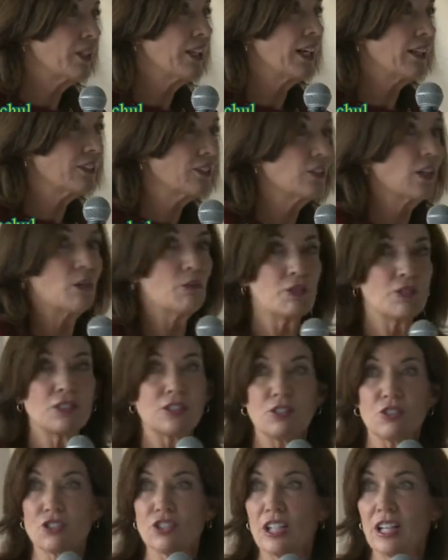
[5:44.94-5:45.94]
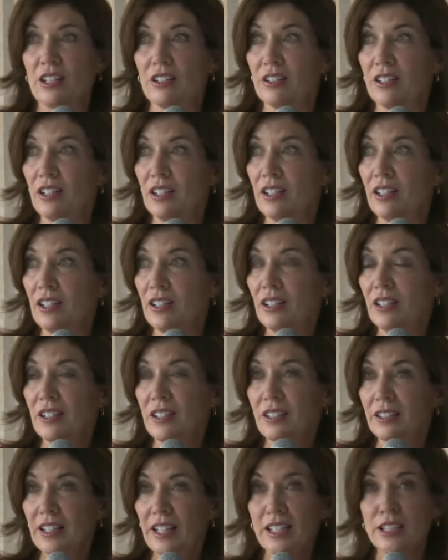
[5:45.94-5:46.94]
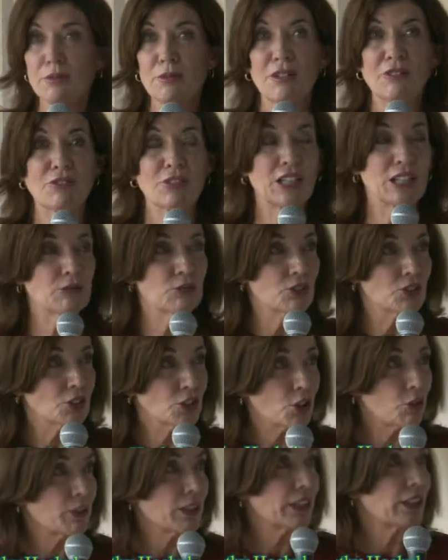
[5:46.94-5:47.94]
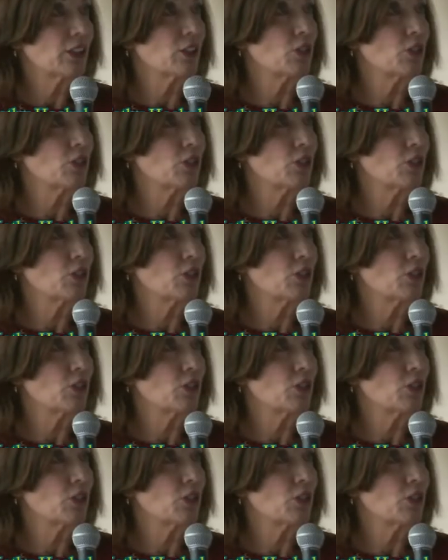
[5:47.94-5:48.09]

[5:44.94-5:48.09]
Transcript: not done with this yet. Yes, we feel like we're turning a